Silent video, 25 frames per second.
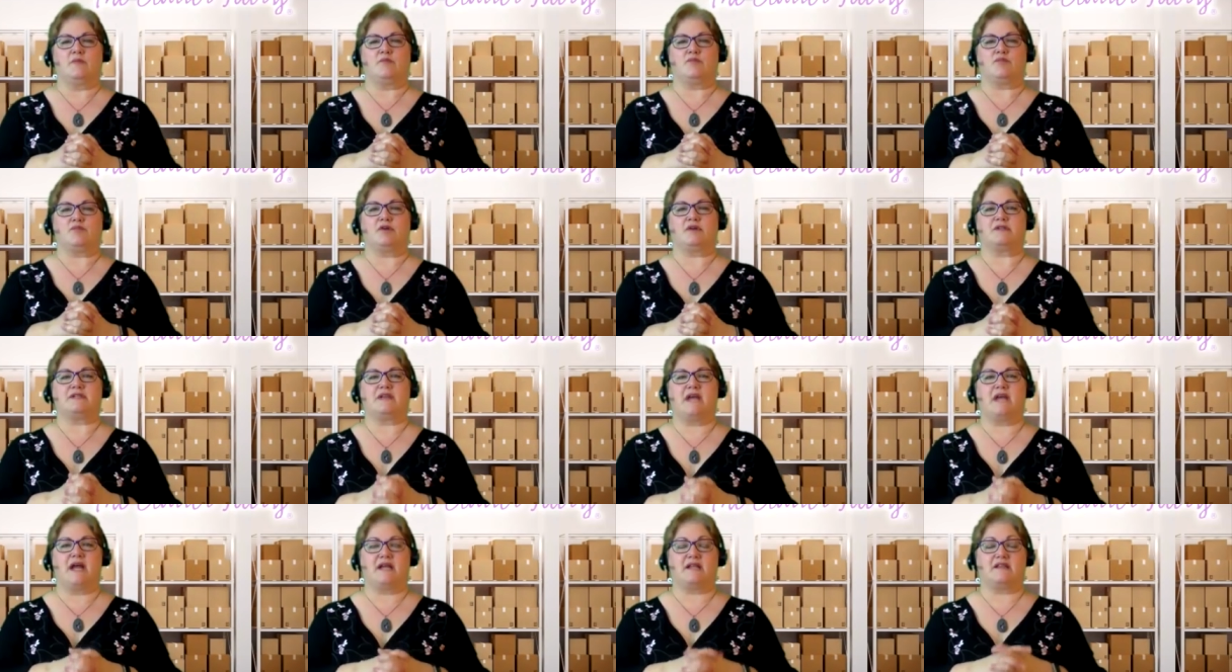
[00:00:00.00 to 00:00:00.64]

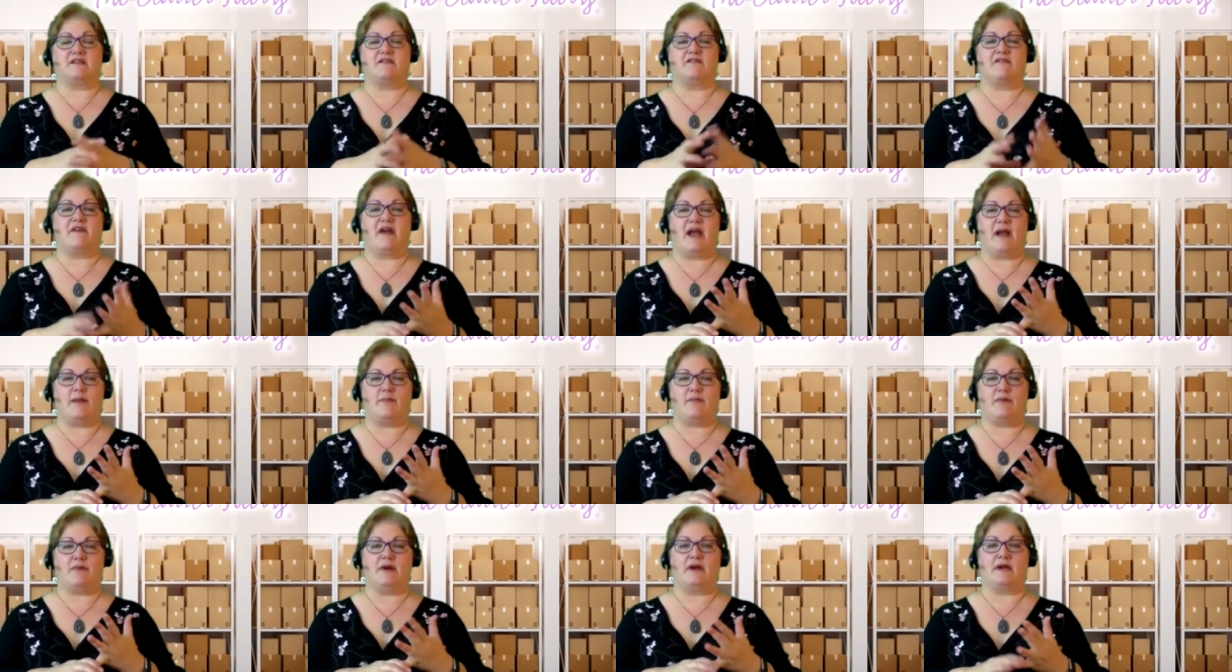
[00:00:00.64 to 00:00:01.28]
protect the
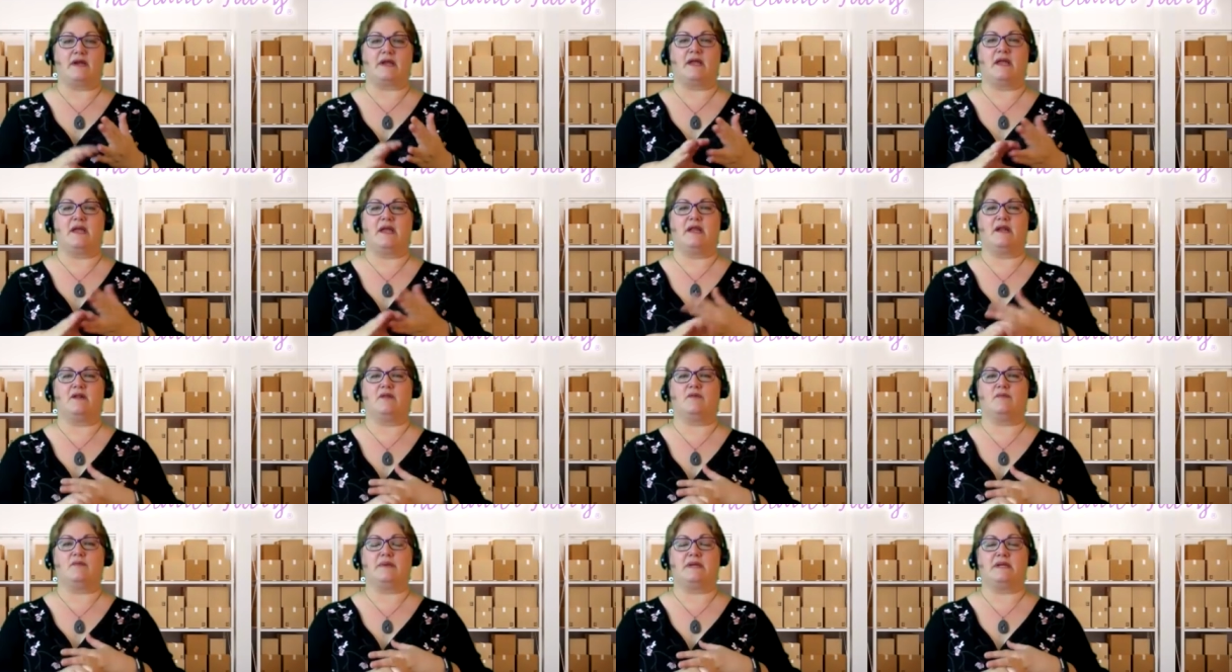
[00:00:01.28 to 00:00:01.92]
fabric, and
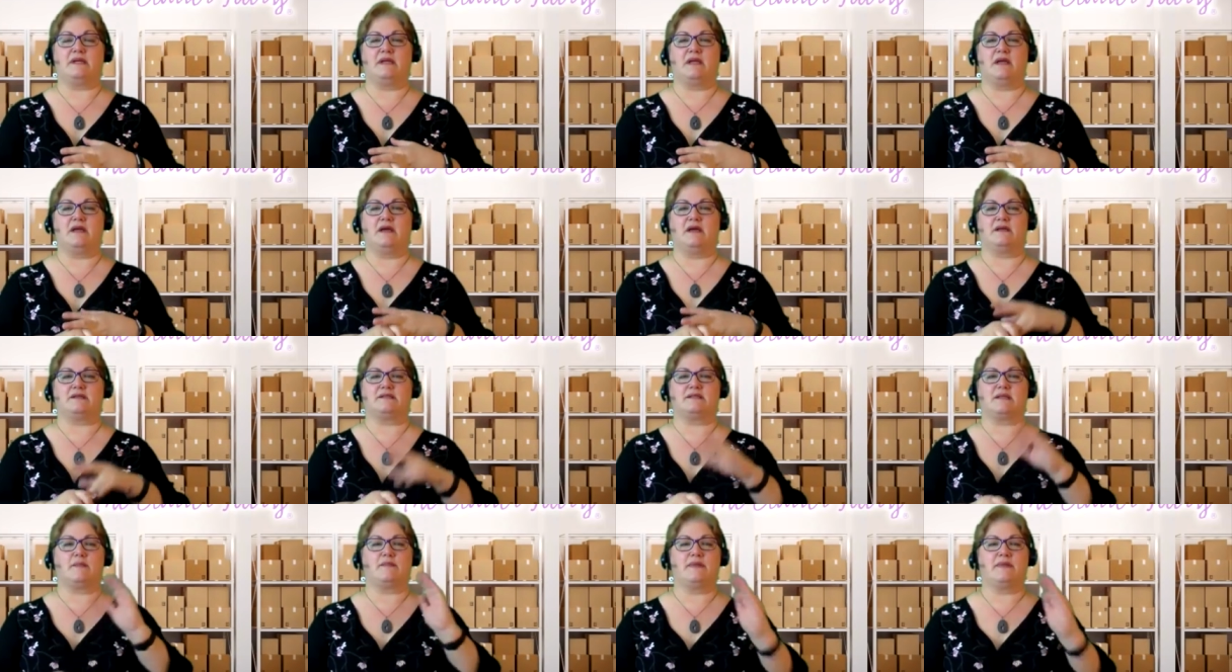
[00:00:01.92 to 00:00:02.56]
it'll be
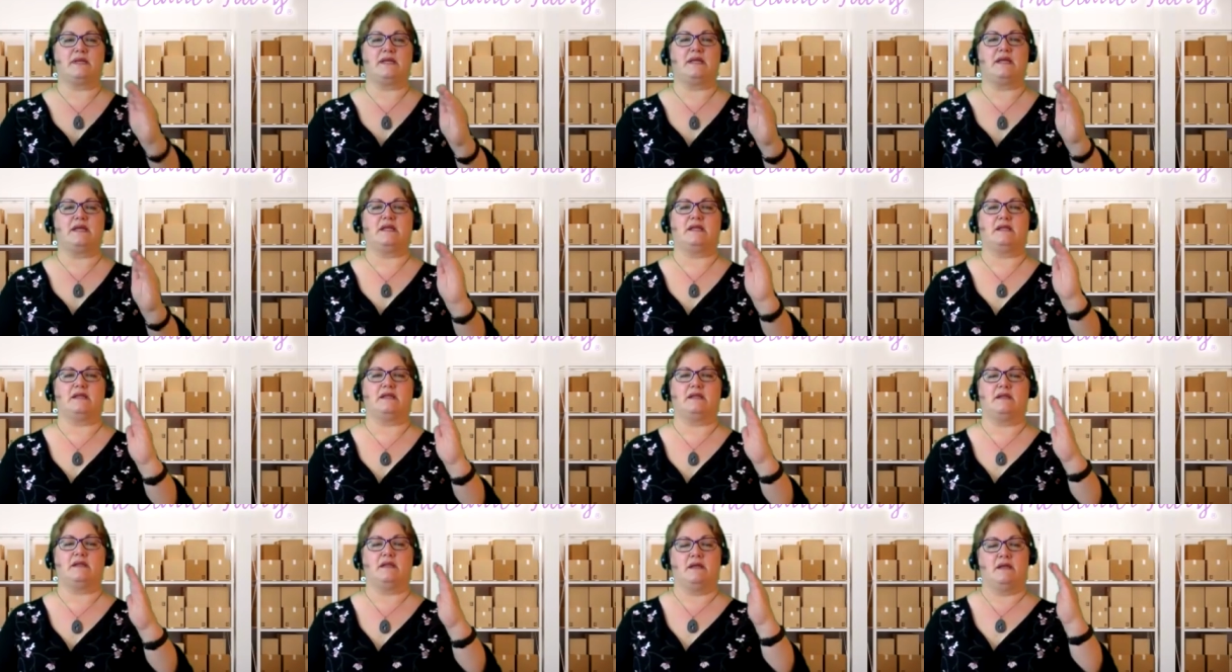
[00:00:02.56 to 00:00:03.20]
something
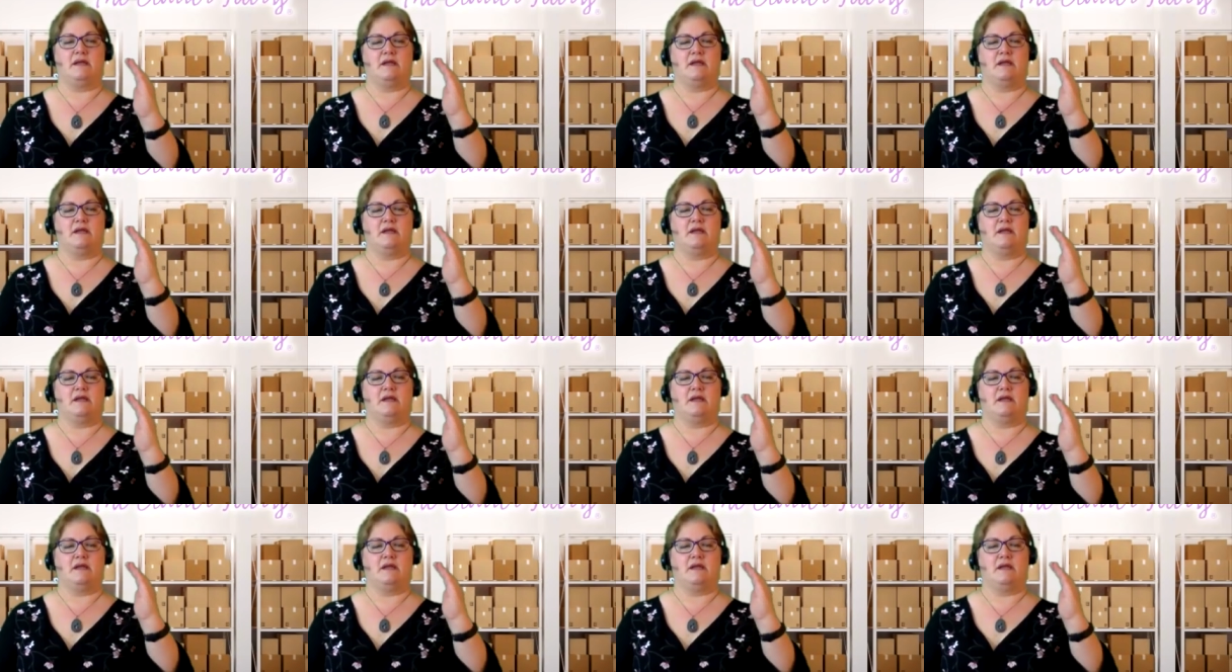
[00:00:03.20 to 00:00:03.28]
in